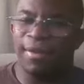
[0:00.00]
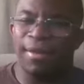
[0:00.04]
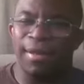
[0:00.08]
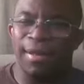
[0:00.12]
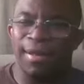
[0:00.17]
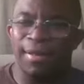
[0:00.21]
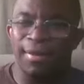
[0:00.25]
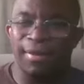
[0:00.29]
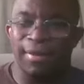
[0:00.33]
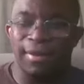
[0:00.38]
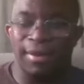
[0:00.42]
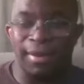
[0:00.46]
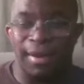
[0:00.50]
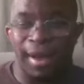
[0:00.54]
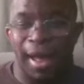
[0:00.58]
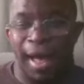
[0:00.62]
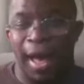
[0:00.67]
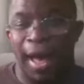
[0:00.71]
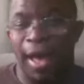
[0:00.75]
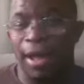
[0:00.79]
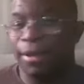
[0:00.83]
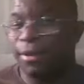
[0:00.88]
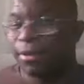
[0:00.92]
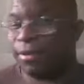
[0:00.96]
it,
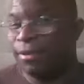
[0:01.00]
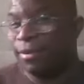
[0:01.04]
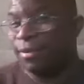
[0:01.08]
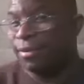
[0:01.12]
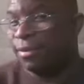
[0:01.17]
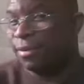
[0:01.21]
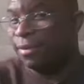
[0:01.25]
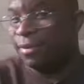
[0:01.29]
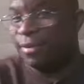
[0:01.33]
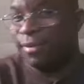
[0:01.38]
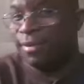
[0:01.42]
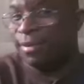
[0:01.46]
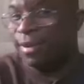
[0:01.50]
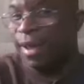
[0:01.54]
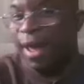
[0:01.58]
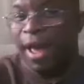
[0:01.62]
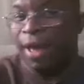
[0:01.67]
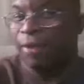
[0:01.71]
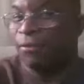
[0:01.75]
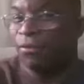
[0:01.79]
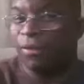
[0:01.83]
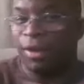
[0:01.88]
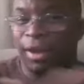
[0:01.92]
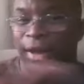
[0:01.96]
I
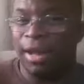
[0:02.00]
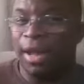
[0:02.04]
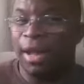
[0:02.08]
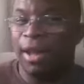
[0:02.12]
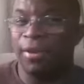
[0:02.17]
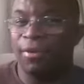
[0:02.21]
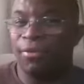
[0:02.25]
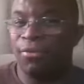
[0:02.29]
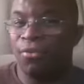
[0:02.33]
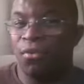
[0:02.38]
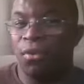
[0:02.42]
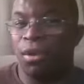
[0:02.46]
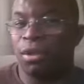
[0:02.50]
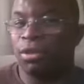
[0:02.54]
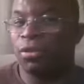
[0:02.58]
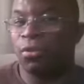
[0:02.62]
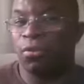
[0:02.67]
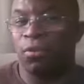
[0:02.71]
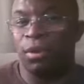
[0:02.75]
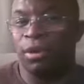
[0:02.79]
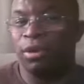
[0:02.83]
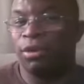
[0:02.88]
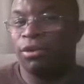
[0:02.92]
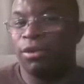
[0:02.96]
I forget what the
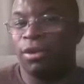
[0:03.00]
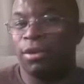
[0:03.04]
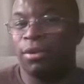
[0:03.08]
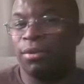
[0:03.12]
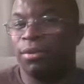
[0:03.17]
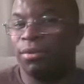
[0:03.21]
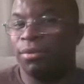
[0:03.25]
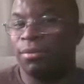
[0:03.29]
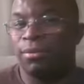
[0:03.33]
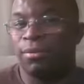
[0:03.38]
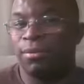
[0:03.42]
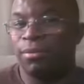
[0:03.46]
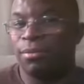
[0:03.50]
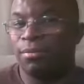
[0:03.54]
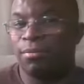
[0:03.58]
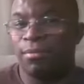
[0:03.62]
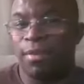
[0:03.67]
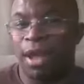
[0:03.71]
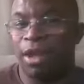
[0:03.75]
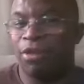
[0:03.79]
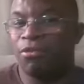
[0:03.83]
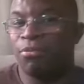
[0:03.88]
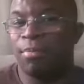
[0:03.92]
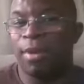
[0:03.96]
reason
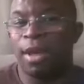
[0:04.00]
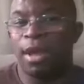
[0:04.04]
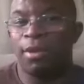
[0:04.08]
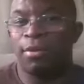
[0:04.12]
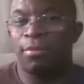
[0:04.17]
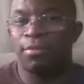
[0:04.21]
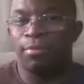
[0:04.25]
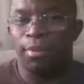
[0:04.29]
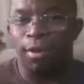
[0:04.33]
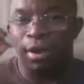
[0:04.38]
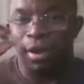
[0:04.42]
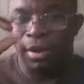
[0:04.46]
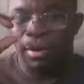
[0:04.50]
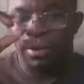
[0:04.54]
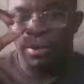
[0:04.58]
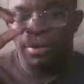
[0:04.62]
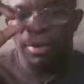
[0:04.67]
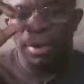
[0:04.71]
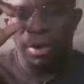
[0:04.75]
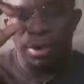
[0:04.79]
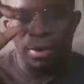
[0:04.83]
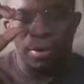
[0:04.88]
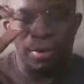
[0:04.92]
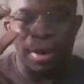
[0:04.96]
may have been, but
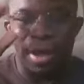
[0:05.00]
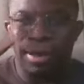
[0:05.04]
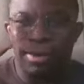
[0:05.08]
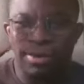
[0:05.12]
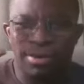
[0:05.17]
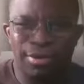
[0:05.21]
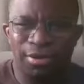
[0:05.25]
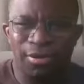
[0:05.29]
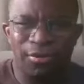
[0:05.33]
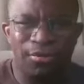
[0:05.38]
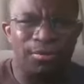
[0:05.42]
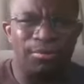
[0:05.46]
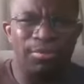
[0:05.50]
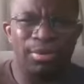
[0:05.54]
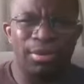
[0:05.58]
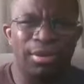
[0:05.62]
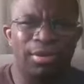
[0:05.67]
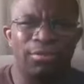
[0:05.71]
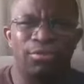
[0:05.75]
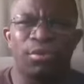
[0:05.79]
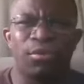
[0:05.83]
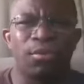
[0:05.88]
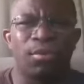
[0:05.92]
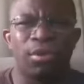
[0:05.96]
you know, I don't
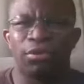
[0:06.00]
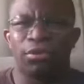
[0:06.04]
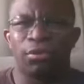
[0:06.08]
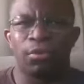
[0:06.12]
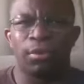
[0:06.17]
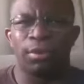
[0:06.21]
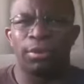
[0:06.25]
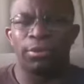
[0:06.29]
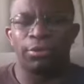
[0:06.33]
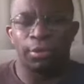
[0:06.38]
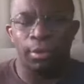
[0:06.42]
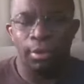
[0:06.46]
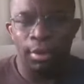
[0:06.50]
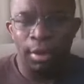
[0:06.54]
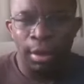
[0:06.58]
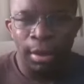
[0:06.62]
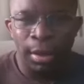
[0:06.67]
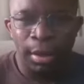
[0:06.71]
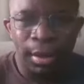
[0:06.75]
believe there was a reason